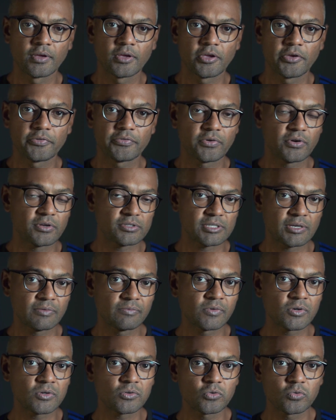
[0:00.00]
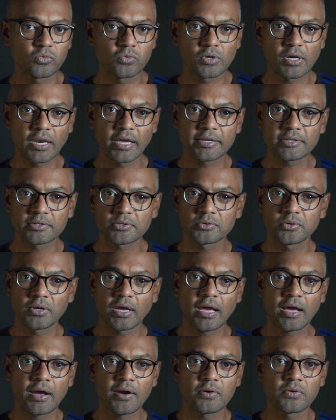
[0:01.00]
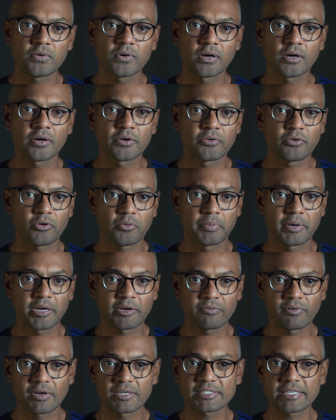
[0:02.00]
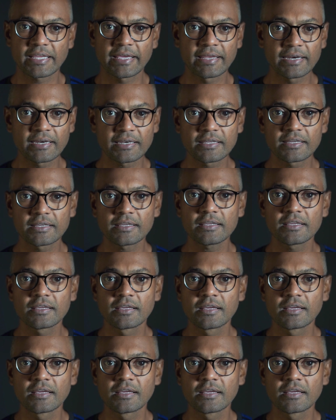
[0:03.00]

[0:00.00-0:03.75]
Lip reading: If you are someone who would like to have your breakfast early,